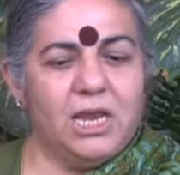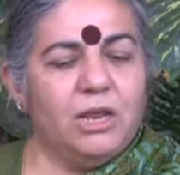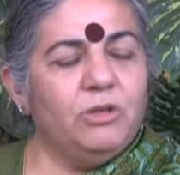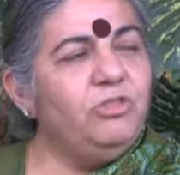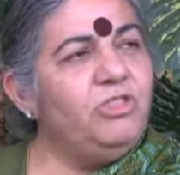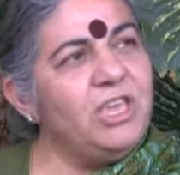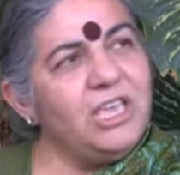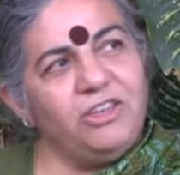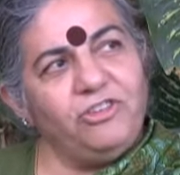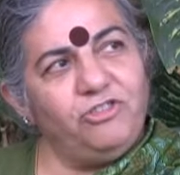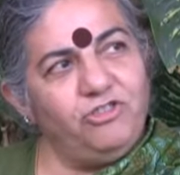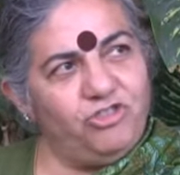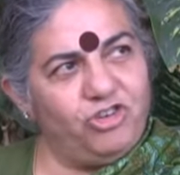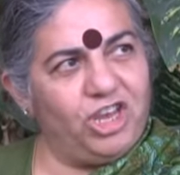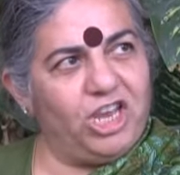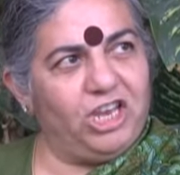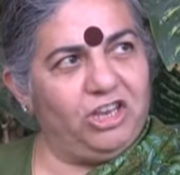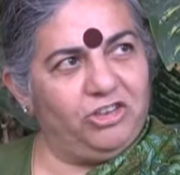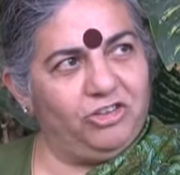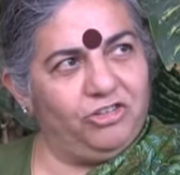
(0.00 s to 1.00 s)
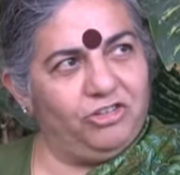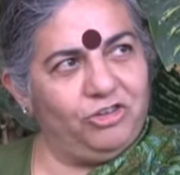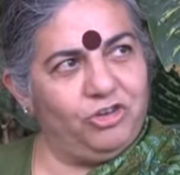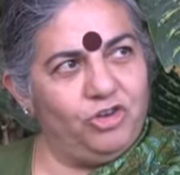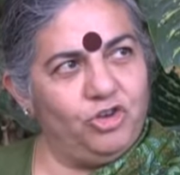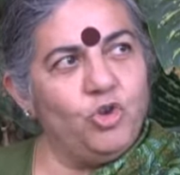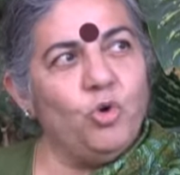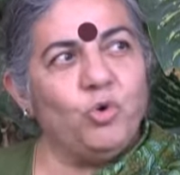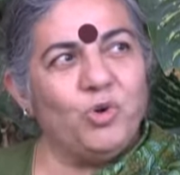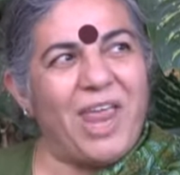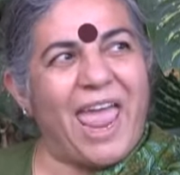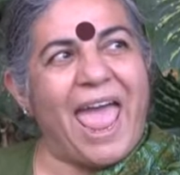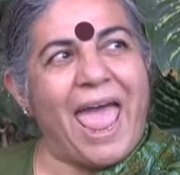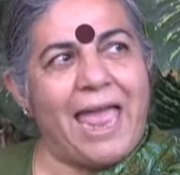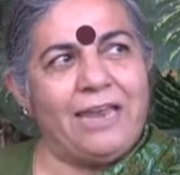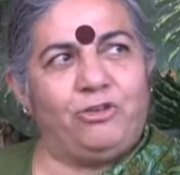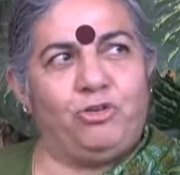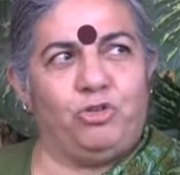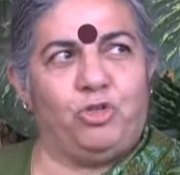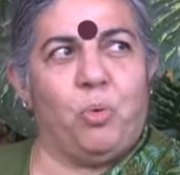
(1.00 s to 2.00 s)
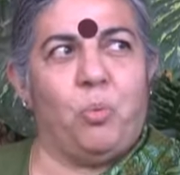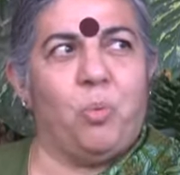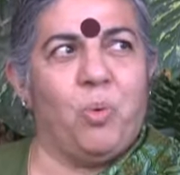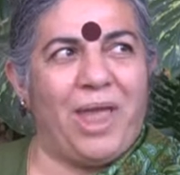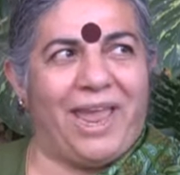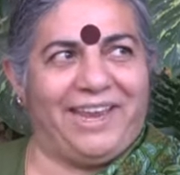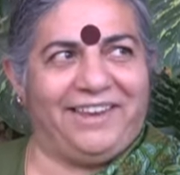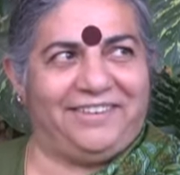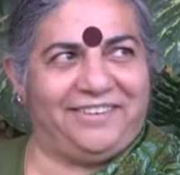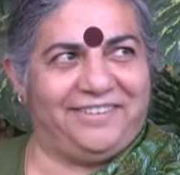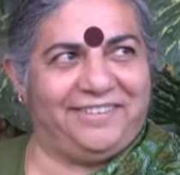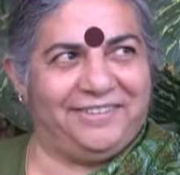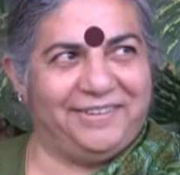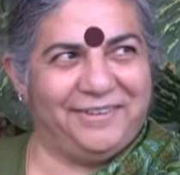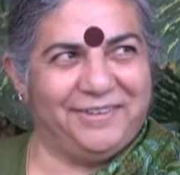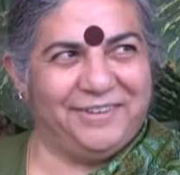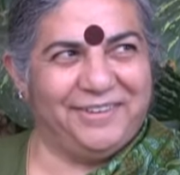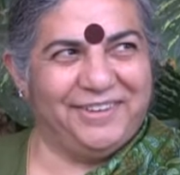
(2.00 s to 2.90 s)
Now these genes don't add to the weight